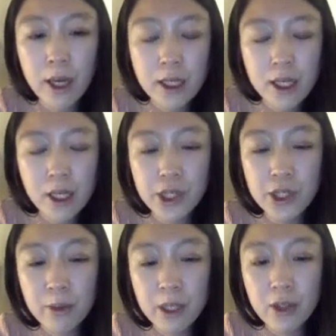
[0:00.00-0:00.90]
such as
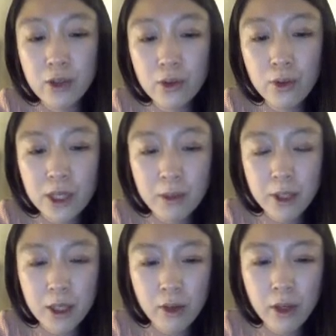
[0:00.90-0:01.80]
GPT-2 or
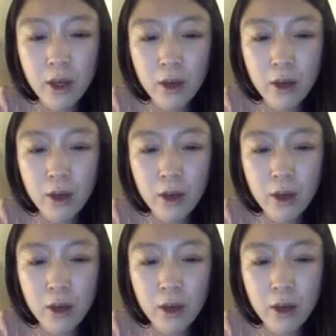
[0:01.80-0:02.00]
GPT-3,